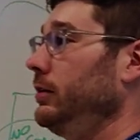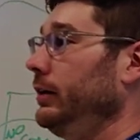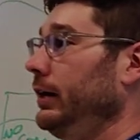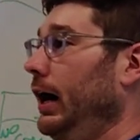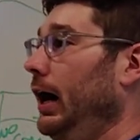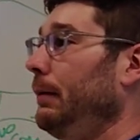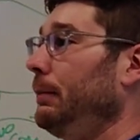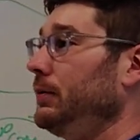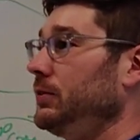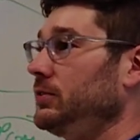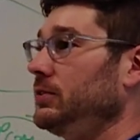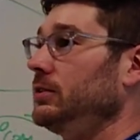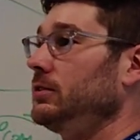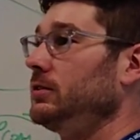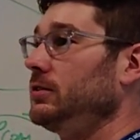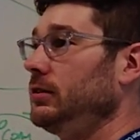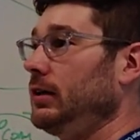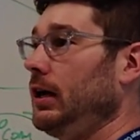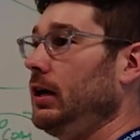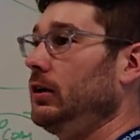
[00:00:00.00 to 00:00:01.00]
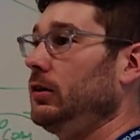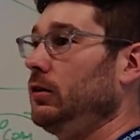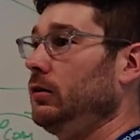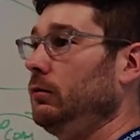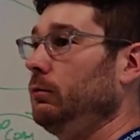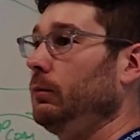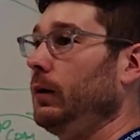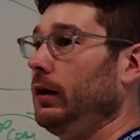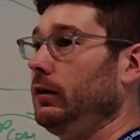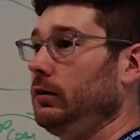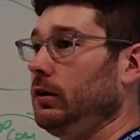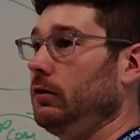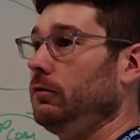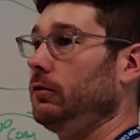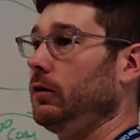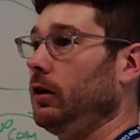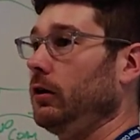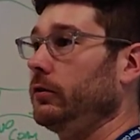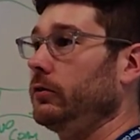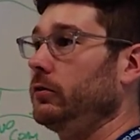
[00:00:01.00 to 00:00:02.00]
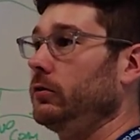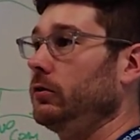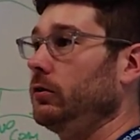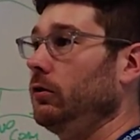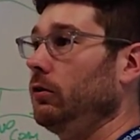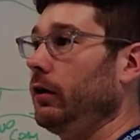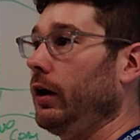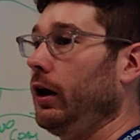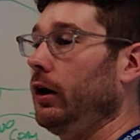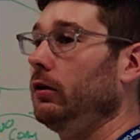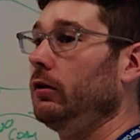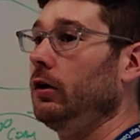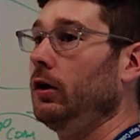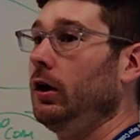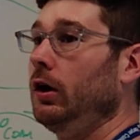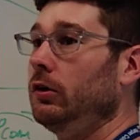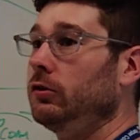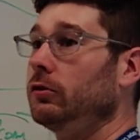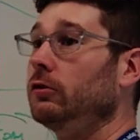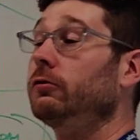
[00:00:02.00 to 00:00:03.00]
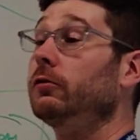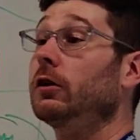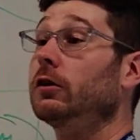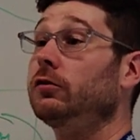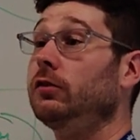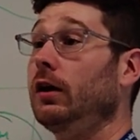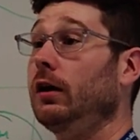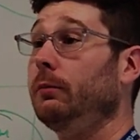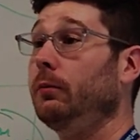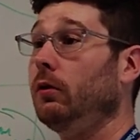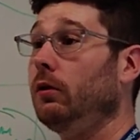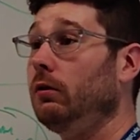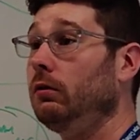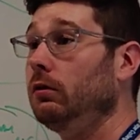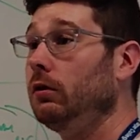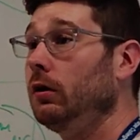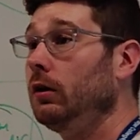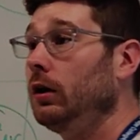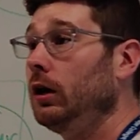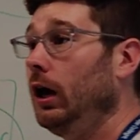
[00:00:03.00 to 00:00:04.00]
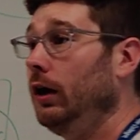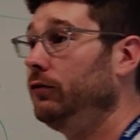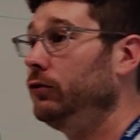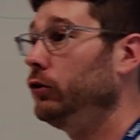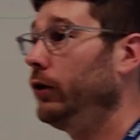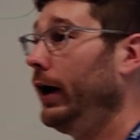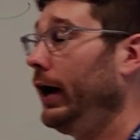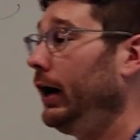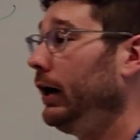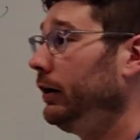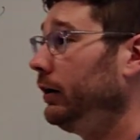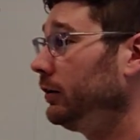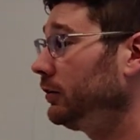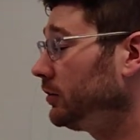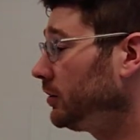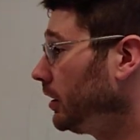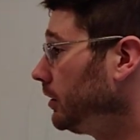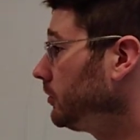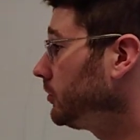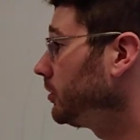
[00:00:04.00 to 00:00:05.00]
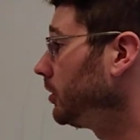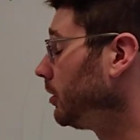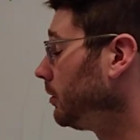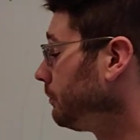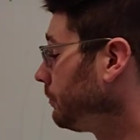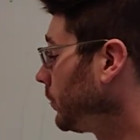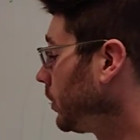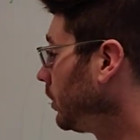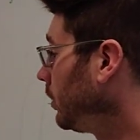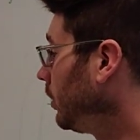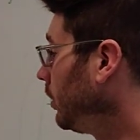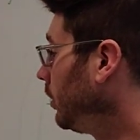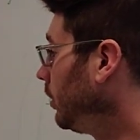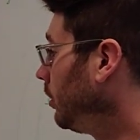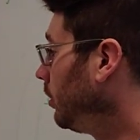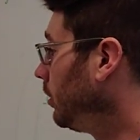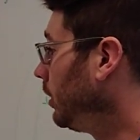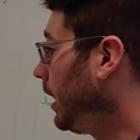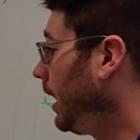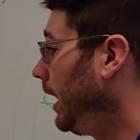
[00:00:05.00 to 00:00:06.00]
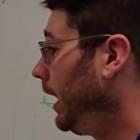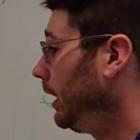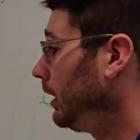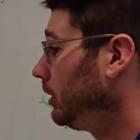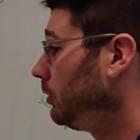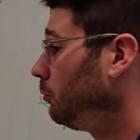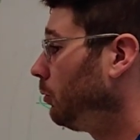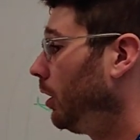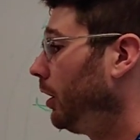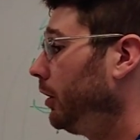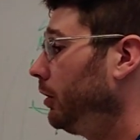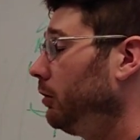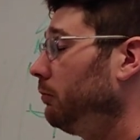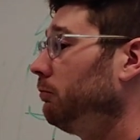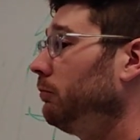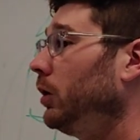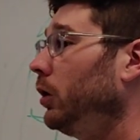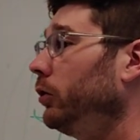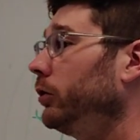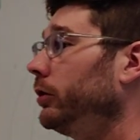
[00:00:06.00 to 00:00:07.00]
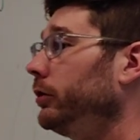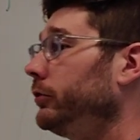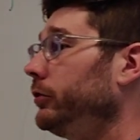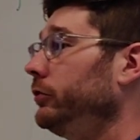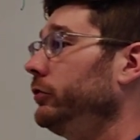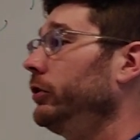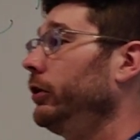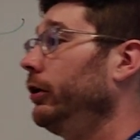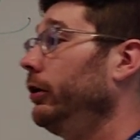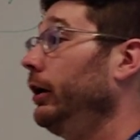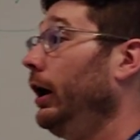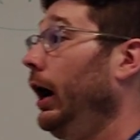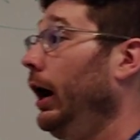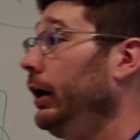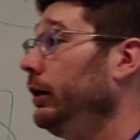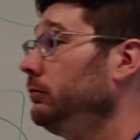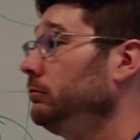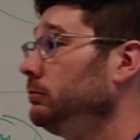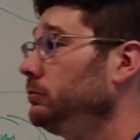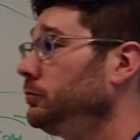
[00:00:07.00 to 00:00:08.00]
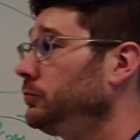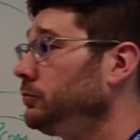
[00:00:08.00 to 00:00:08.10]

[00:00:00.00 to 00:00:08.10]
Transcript: to the opposite state by default, okay? So for example, if you had a sensor that you wanted a motor to turn on,